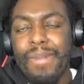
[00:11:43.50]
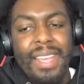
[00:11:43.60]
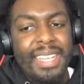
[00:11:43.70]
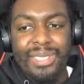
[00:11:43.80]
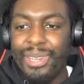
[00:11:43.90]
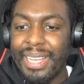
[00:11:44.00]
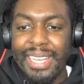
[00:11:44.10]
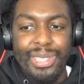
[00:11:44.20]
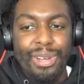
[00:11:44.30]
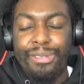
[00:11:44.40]
He's got to
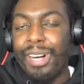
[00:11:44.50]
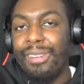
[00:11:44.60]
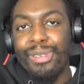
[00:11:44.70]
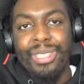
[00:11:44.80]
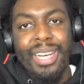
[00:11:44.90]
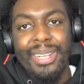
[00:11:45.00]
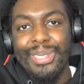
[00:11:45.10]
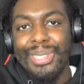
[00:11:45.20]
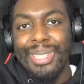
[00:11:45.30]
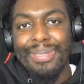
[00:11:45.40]
get top 5 or a title
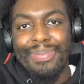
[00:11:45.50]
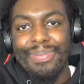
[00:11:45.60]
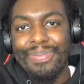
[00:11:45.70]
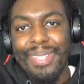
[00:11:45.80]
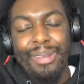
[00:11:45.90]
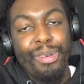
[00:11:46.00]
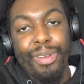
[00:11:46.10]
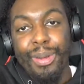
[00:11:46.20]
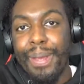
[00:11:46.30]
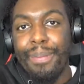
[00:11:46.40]
shot. And with
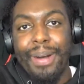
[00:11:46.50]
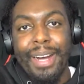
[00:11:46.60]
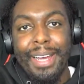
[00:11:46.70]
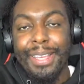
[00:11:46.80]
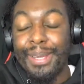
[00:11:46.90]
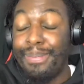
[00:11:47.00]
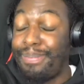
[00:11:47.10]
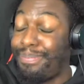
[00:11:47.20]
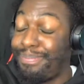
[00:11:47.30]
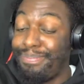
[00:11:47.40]
Khabib behind
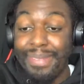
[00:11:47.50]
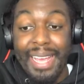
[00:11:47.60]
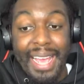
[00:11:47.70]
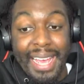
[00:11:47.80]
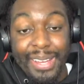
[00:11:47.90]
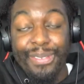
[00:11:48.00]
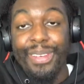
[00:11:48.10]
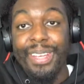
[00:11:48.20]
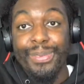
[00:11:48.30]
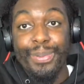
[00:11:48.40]
him,
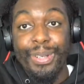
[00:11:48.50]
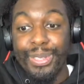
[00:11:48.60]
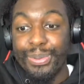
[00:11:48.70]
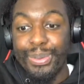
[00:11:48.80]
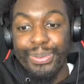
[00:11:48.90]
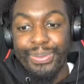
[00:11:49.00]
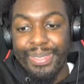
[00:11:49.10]
anything is possible.